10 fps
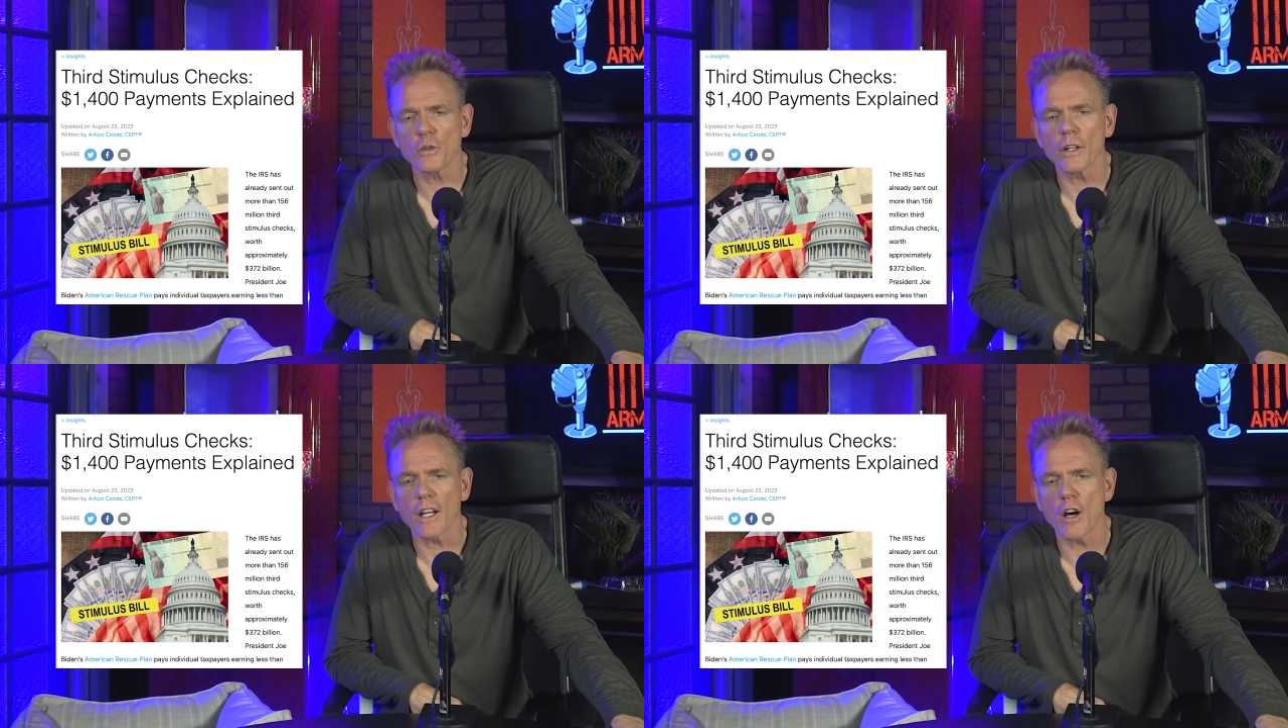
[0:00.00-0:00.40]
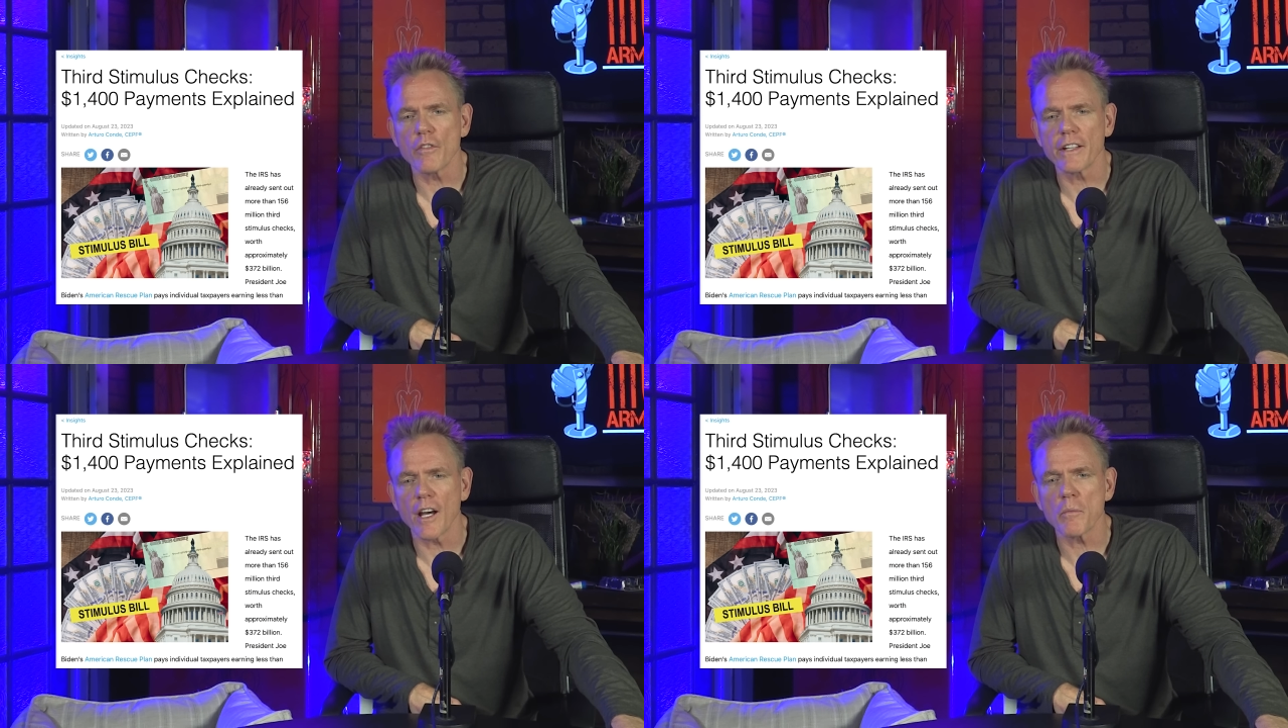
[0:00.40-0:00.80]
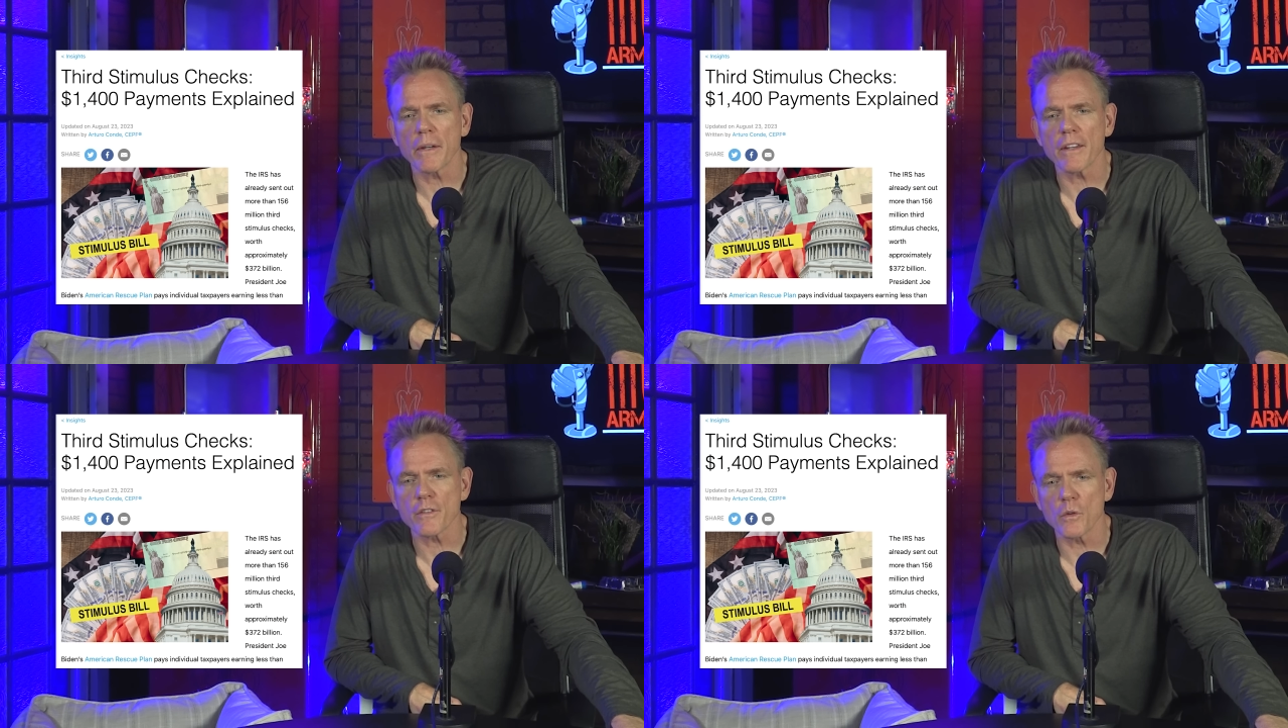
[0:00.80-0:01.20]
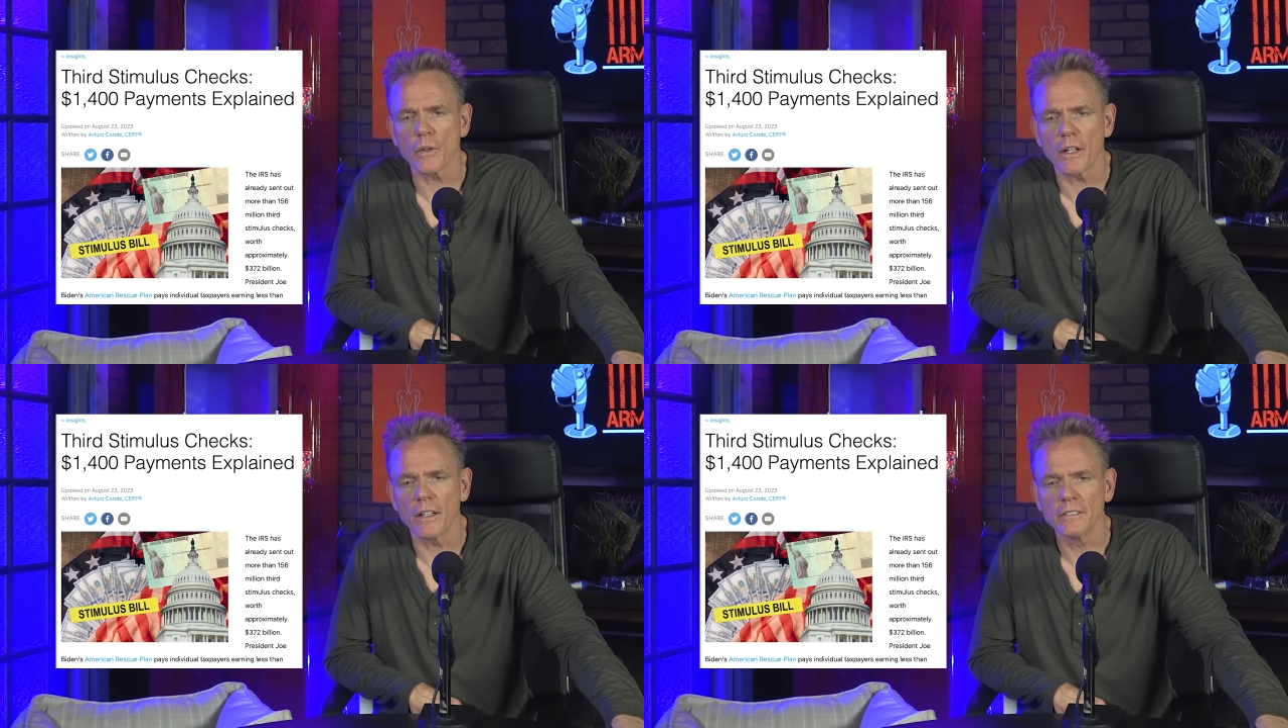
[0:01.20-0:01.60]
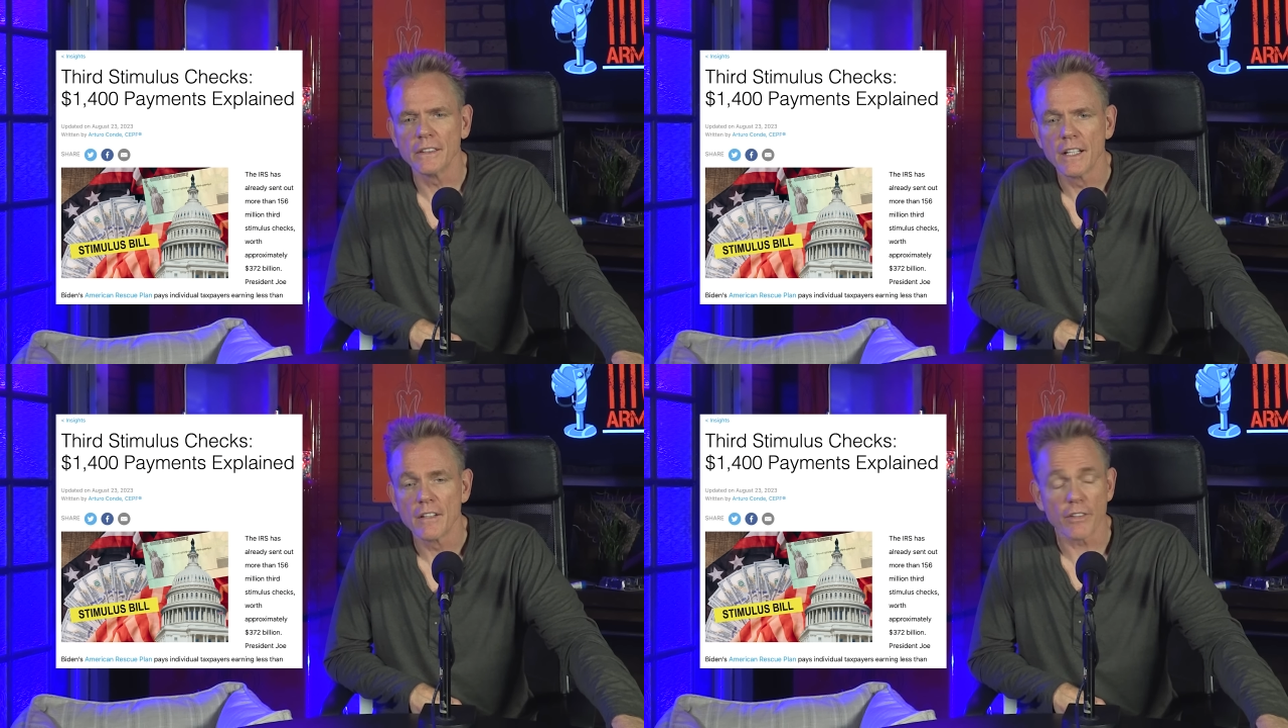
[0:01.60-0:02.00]
during COVID to help get through it all,
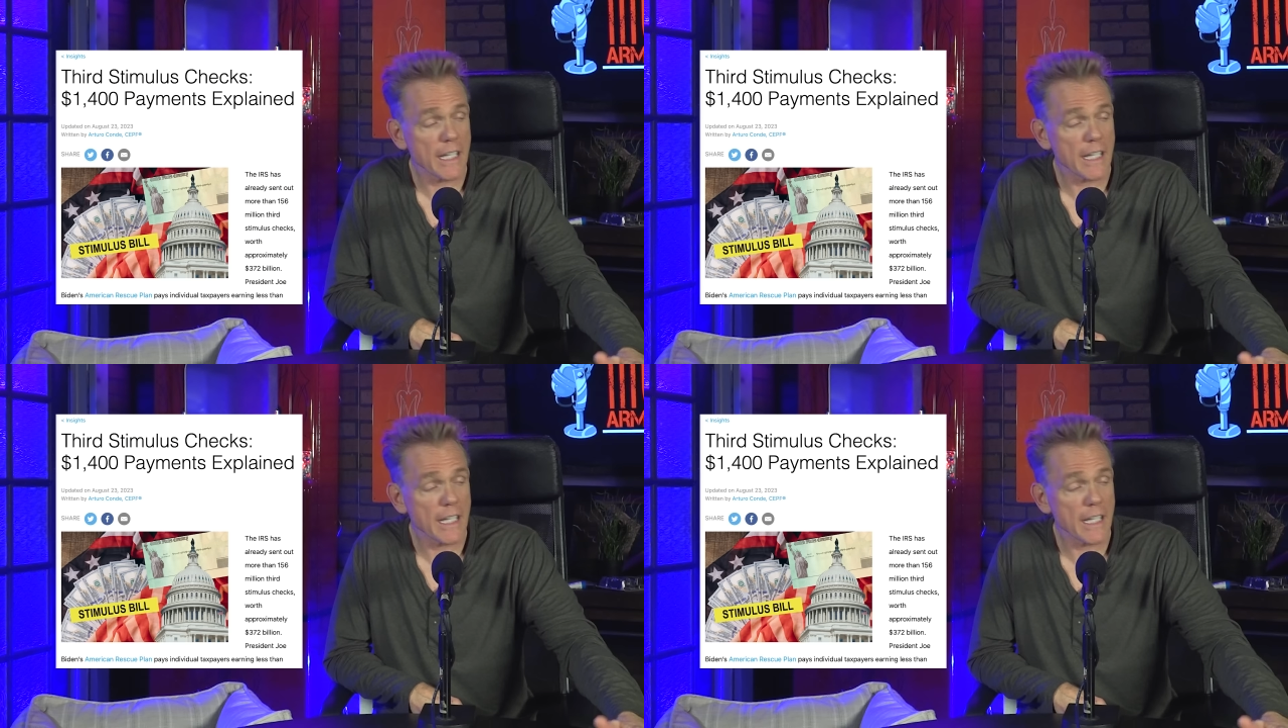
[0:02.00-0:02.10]
for